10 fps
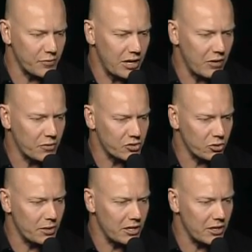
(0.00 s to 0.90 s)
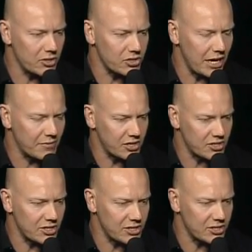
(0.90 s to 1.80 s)
now for so many years to have
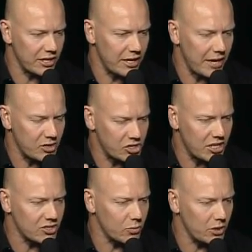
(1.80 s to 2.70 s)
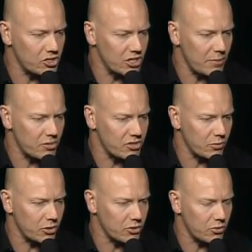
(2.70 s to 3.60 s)
success and have a chance to win a
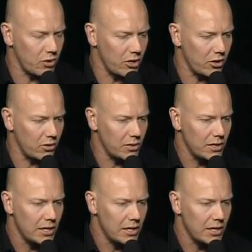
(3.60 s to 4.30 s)
championship with Toronto,